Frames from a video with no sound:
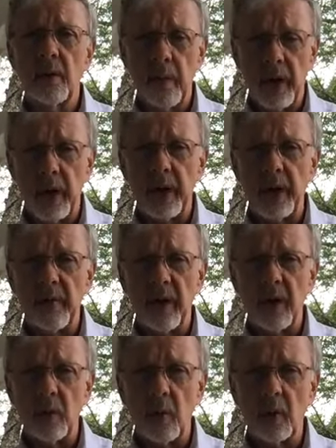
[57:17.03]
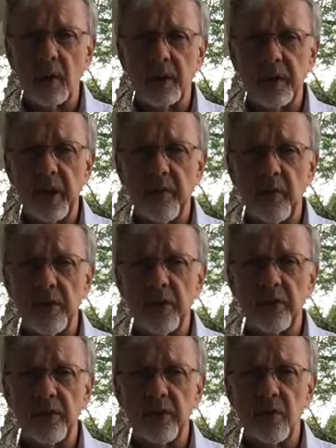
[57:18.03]
body of our Lord and Savior
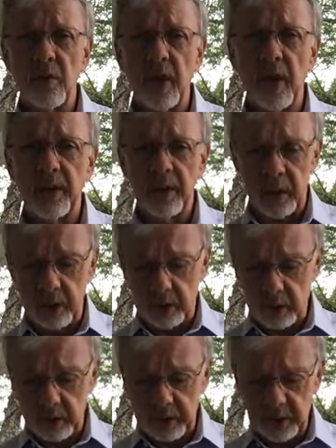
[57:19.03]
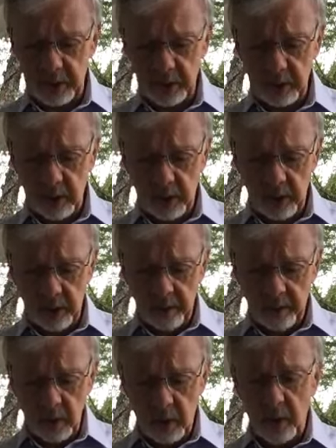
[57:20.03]
Jesus Christ. And as Christians,
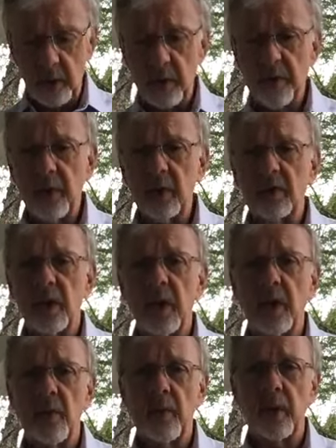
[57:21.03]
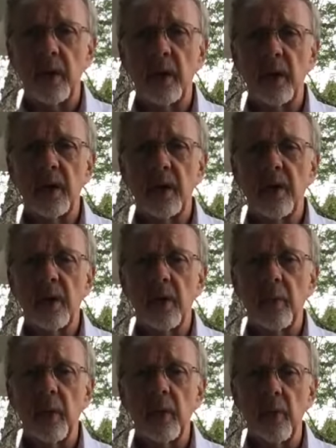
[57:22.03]
on the first day of the week,
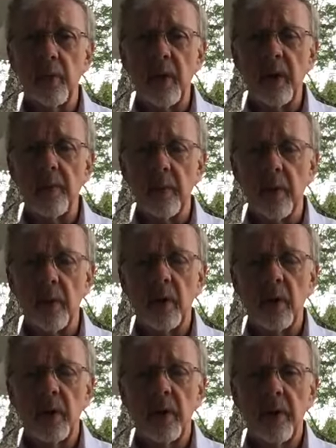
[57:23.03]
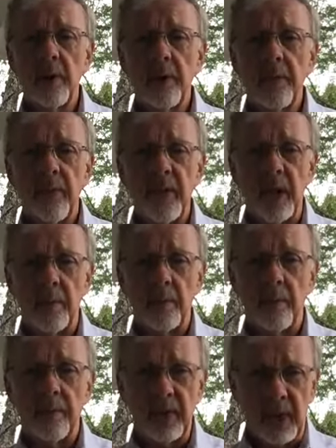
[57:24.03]
we remember that
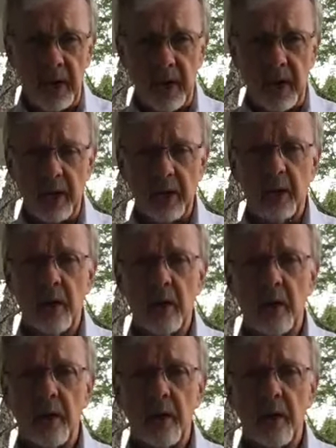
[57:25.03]
death